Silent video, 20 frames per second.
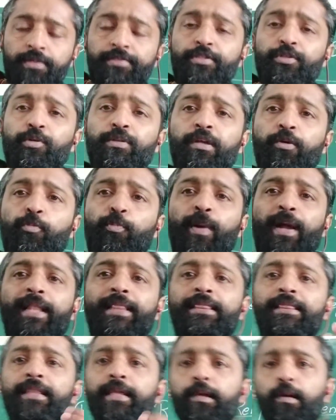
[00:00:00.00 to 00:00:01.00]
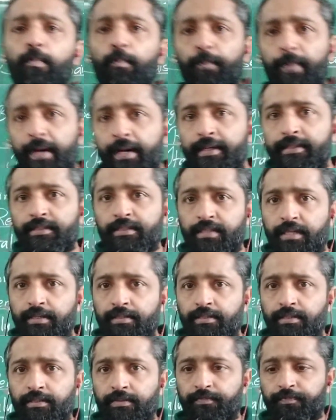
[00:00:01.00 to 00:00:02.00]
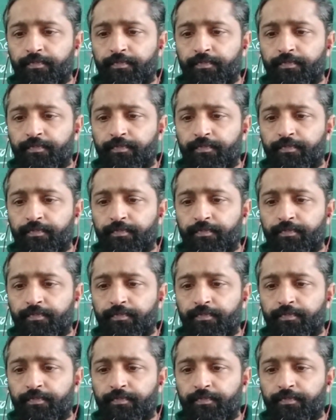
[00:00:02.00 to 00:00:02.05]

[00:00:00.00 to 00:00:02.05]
So the wealthy merchants